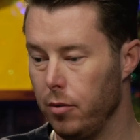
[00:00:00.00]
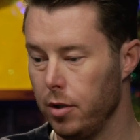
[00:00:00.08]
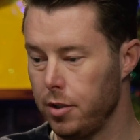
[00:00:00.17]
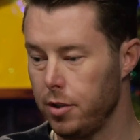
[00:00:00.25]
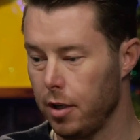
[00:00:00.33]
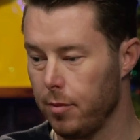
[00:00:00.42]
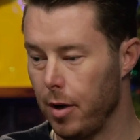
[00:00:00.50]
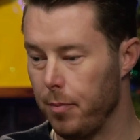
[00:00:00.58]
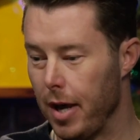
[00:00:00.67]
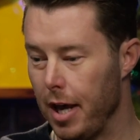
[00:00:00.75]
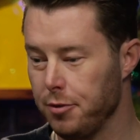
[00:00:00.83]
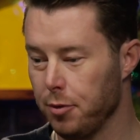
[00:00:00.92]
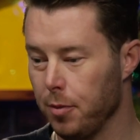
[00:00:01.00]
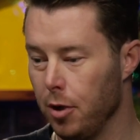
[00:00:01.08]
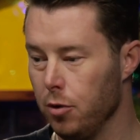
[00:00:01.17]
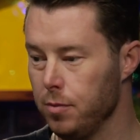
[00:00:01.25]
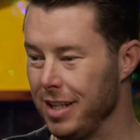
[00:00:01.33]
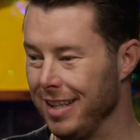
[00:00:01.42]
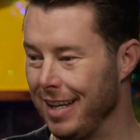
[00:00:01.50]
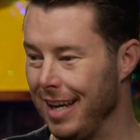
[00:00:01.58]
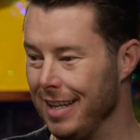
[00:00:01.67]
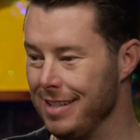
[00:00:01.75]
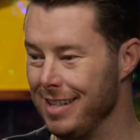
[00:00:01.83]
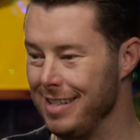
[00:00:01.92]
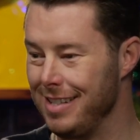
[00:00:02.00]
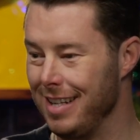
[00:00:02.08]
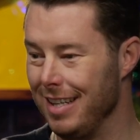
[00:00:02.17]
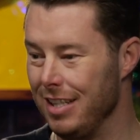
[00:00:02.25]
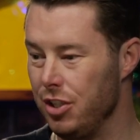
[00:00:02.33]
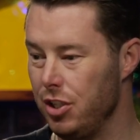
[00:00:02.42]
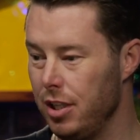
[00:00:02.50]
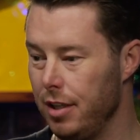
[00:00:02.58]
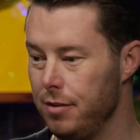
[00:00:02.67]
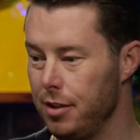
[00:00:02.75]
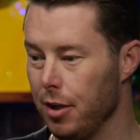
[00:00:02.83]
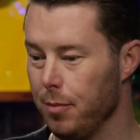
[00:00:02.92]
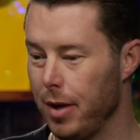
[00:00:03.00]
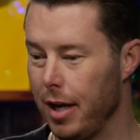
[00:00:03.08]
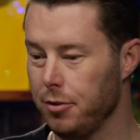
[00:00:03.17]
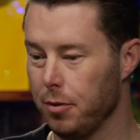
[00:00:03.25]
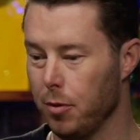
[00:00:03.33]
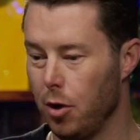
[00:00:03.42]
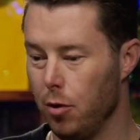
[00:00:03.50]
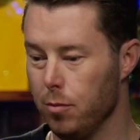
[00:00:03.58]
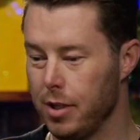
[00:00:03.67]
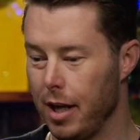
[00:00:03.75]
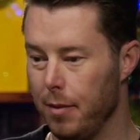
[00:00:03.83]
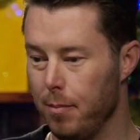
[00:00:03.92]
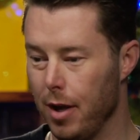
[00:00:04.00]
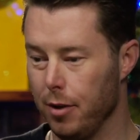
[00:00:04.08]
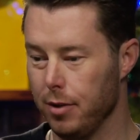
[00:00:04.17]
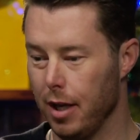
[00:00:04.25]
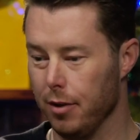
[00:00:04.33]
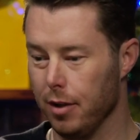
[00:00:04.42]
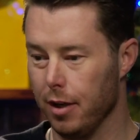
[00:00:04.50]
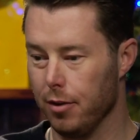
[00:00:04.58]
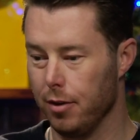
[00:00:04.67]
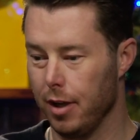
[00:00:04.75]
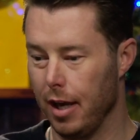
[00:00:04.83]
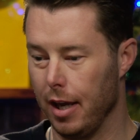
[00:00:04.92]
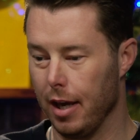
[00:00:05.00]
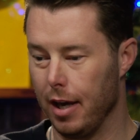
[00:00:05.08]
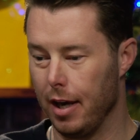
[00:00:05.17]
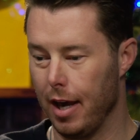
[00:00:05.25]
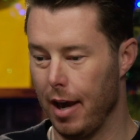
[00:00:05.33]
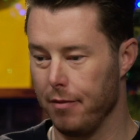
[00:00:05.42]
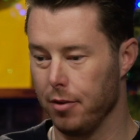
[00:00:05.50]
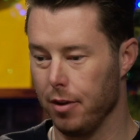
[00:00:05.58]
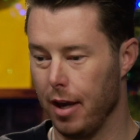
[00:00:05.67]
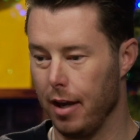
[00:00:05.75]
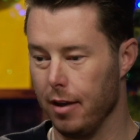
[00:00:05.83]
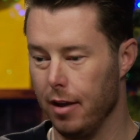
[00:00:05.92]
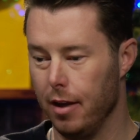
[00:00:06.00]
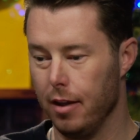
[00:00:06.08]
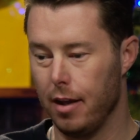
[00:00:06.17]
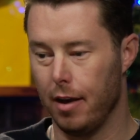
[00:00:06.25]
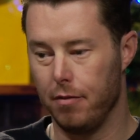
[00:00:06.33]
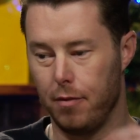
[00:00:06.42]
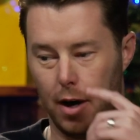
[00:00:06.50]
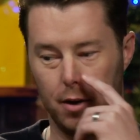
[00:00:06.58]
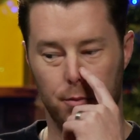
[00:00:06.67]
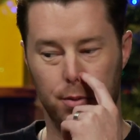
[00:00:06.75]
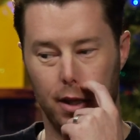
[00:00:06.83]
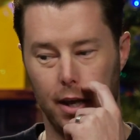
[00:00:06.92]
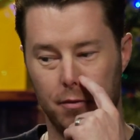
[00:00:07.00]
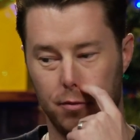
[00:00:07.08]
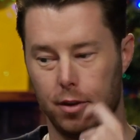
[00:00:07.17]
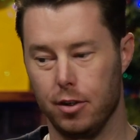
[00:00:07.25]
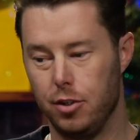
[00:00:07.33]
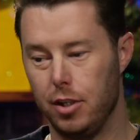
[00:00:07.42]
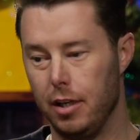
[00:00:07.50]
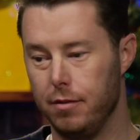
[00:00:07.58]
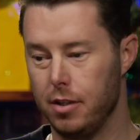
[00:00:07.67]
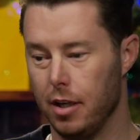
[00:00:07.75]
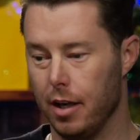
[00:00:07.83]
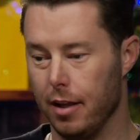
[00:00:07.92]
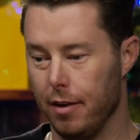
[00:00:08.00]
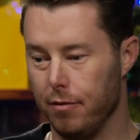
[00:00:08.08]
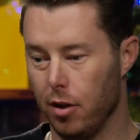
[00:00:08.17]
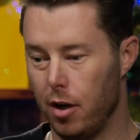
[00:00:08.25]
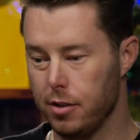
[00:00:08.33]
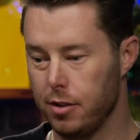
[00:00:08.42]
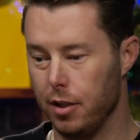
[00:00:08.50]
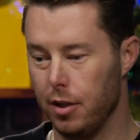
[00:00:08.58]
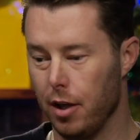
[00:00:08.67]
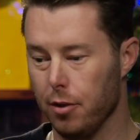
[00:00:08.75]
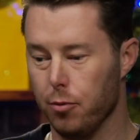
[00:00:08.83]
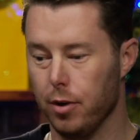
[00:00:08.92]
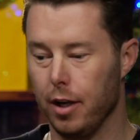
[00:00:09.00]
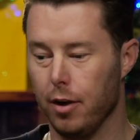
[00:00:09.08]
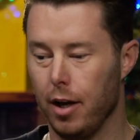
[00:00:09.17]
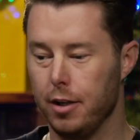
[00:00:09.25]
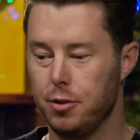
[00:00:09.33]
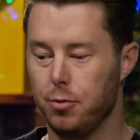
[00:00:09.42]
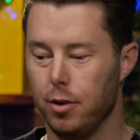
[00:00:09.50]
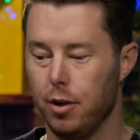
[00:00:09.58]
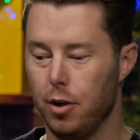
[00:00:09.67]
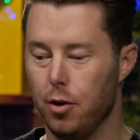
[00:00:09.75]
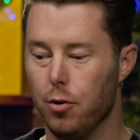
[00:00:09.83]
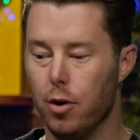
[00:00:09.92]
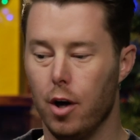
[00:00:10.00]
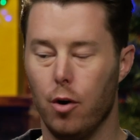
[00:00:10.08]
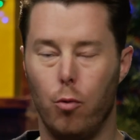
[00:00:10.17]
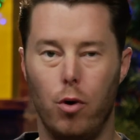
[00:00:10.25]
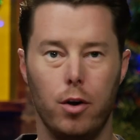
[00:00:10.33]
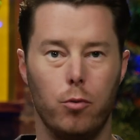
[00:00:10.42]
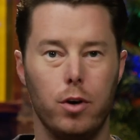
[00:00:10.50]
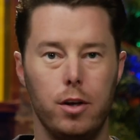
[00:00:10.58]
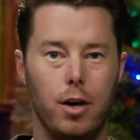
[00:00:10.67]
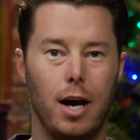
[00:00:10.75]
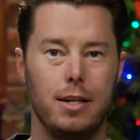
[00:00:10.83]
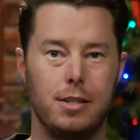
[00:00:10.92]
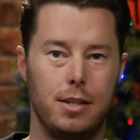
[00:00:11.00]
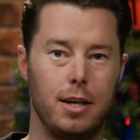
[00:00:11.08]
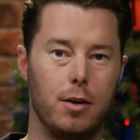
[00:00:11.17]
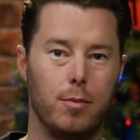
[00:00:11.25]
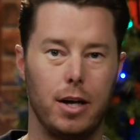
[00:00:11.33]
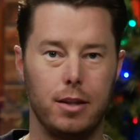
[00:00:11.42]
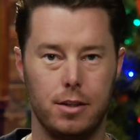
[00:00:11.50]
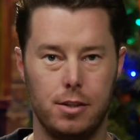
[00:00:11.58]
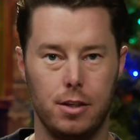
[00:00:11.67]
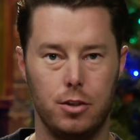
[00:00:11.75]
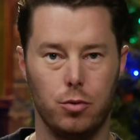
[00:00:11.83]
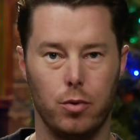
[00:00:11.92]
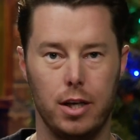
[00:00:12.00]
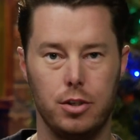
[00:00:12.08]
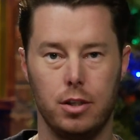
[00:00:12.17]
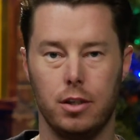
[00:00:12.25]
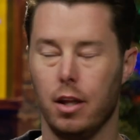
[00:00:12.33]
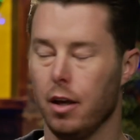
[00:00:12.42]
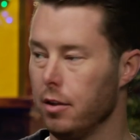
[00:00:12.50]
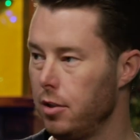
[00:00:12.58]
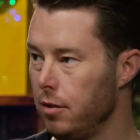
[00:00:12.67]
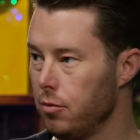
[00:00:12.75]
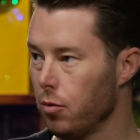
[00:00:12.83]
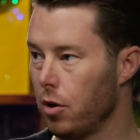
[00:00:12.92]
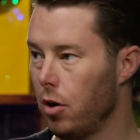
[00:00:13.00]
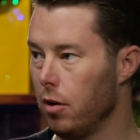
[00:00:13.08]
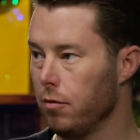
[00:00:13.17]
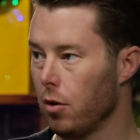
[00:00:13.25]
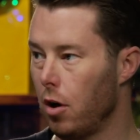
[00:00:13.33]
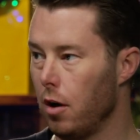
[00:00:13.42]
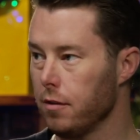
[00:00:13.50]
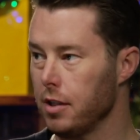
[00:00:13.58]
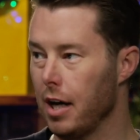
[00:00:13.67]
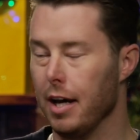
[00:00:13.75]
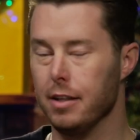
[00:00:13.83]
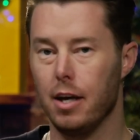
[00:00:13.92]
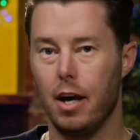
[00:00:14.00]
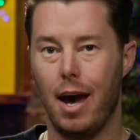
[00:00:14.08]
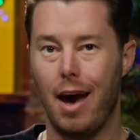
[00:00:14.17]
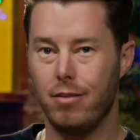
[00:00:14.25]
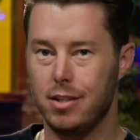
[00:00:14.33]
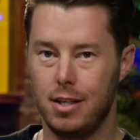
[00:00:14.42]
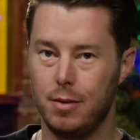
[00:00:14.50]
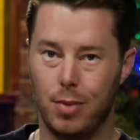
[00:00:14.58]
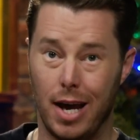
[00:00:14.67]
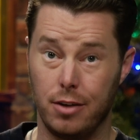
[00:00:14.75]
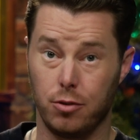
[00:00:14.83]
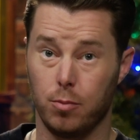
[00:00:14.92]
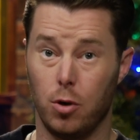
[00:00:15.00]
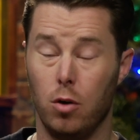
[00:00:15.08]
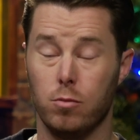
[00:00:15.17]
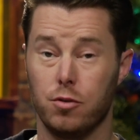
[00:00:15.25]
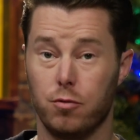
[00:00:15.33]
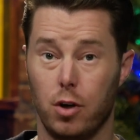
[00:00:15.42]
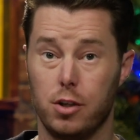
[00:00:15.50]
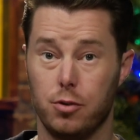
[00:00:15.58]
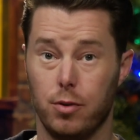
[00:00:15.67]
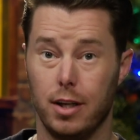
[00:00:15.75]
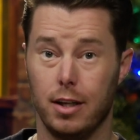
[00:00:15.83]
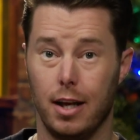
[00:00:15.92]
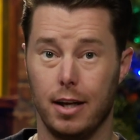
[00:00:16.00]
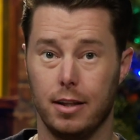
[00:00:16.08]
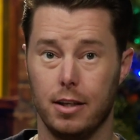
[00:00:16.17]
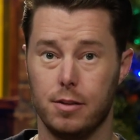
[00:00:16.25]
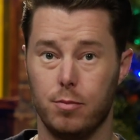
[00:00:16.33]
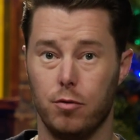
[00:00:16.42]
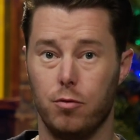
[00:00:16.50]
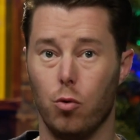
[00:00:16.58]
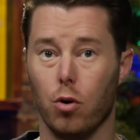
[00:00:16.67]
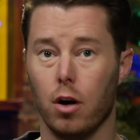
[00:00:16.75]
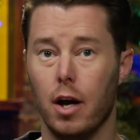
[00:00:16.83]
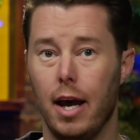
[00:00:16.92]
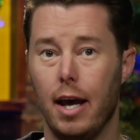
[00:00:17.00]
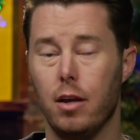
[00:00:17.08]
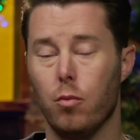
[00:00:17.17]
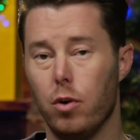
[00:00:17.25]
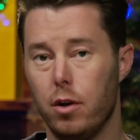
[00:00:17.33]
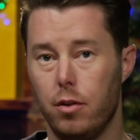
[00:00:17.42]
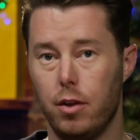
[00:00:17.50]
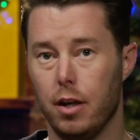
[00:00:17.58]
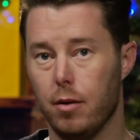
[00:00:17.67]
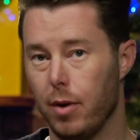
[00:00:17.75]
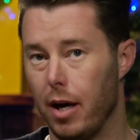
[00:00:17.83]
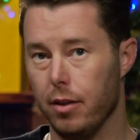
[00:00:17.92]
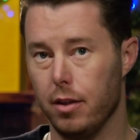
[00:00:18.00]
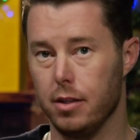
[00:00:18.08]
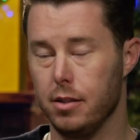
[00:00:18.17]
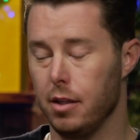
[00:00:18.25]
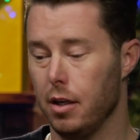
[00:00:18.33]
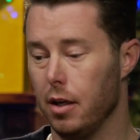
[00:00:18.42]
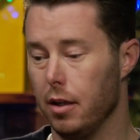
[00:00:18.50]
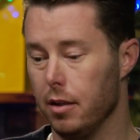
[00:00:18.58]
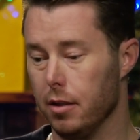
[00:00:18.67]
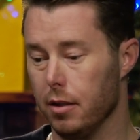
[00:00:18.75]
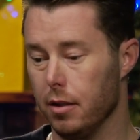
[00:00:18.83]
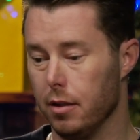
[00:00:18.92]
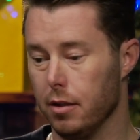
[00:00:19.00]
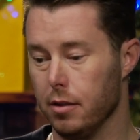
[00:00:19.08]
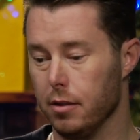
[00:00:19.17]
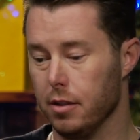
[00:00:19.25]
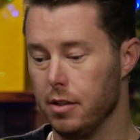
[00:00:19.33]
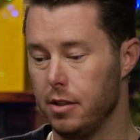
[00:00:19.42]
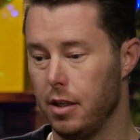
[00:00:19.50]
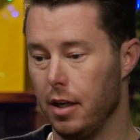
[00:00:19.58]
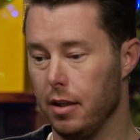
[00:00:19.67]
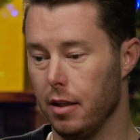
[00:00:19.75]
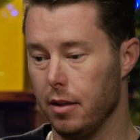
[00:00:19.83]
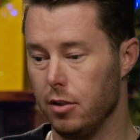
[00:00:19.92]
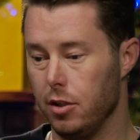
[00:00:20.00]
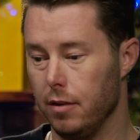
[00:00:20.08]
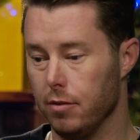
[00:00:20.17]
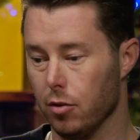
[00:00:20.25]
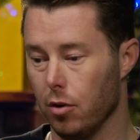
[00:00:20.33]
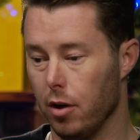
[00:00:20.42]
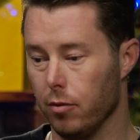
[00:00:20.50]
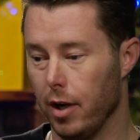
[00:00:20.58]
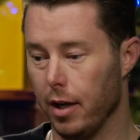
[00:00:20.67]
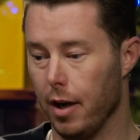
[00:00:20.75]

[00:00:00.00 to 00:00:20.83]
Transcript: I want to talk about Patrick Mahomes and the Kansas City Chiefs here. Patrick Mahomes had a meltdown the other day after that final play for the Chiefs. They've lost another one here. I just want to know, one, what do you guys think about this situation? The Chiefs were called for offsides. Haven't seen Patrick Mahomes frustrated like this before. And then what do you think about this the skid that the Chiefs are on right